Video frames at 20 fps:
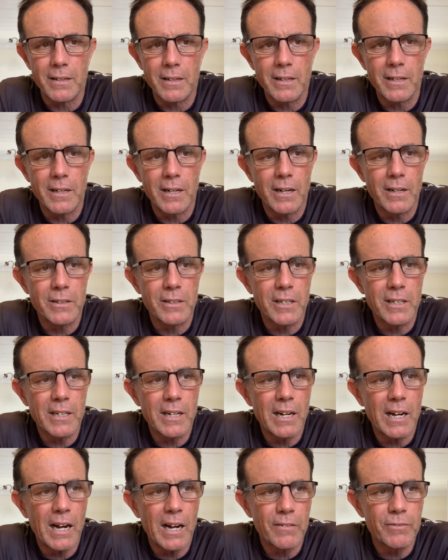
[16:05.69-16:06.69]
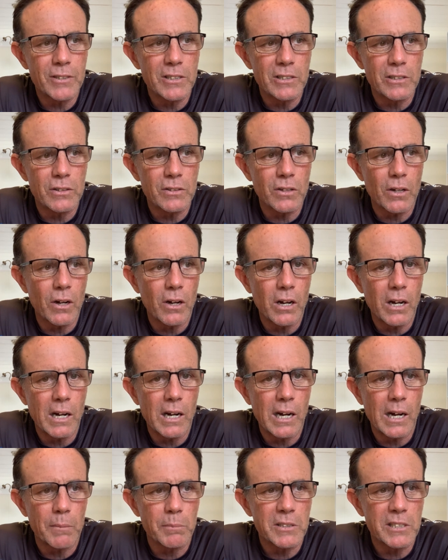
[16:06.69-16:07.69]
You know, you're going to have to use
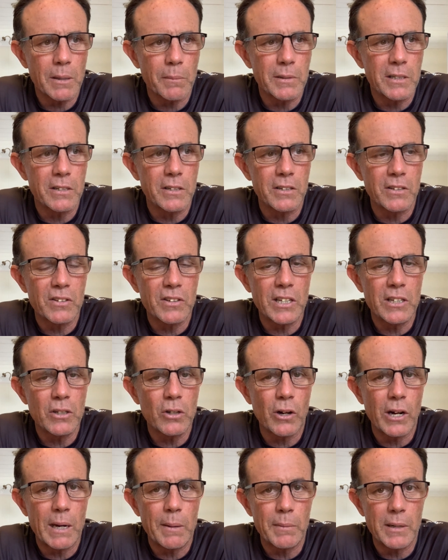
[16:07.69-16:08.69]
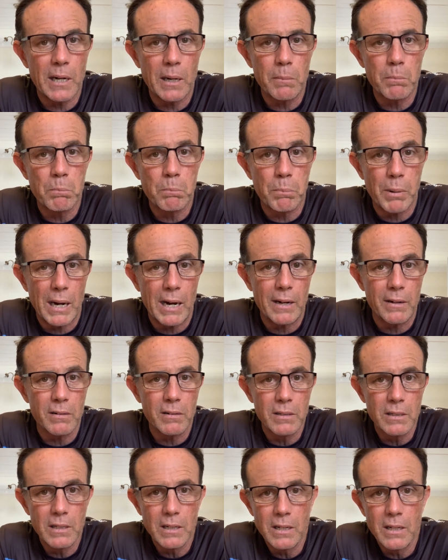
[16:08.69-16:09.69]
something that is thin diameter, but
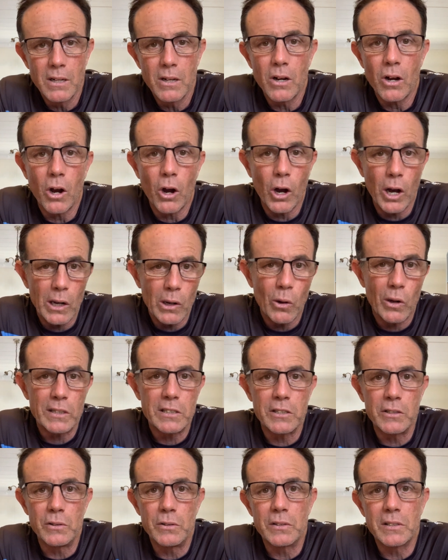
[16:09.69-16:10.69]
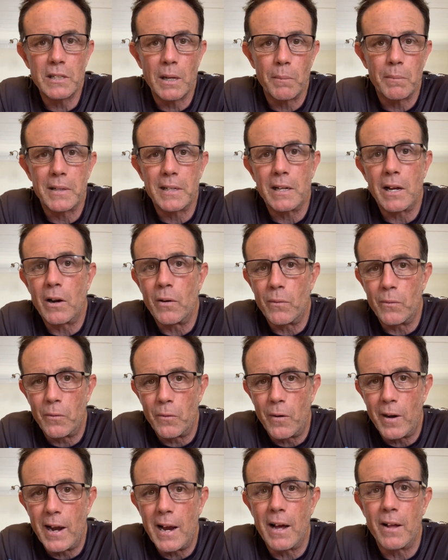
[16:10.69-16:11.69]
I like to use something
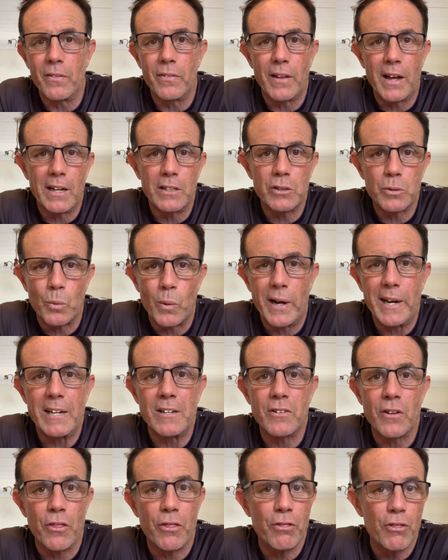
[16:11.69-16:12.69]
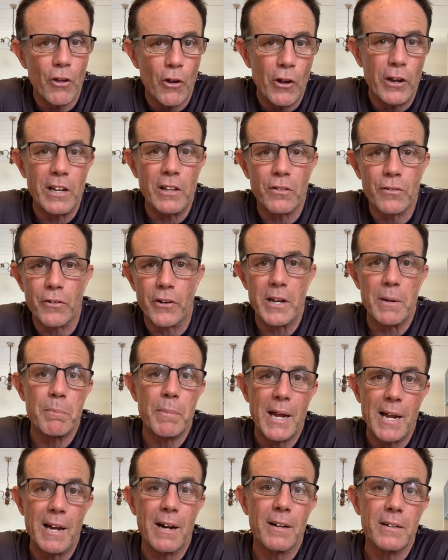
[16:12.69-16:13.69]
around that 20 to 33
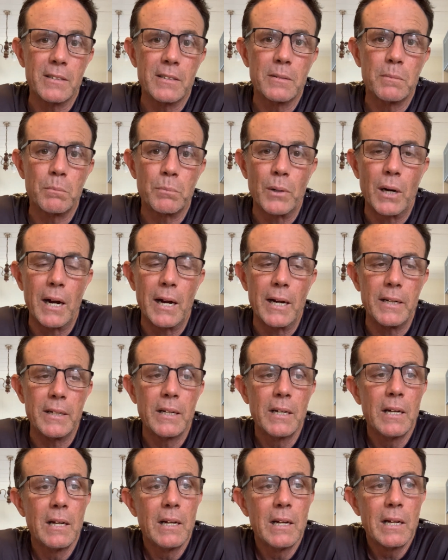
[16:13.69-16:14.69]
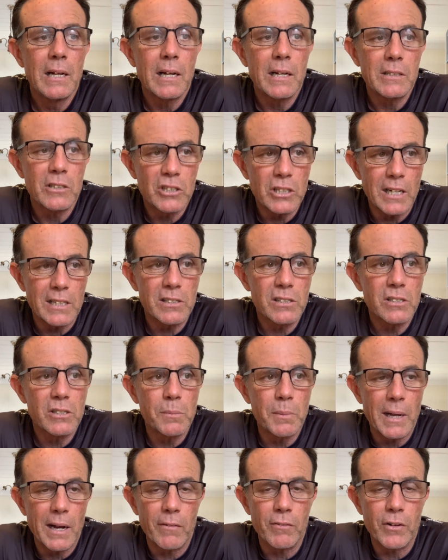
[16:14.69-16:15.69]
pound braid, just to
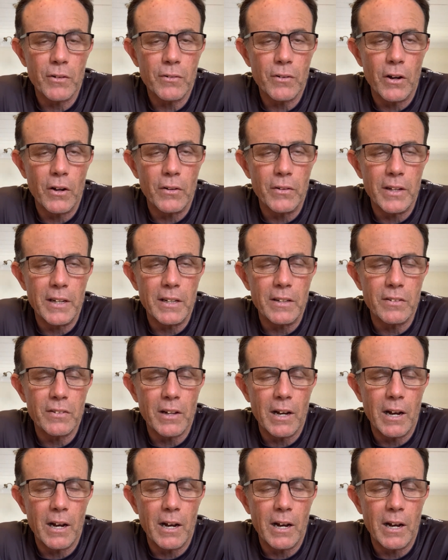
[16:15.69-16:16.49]
be able to throw these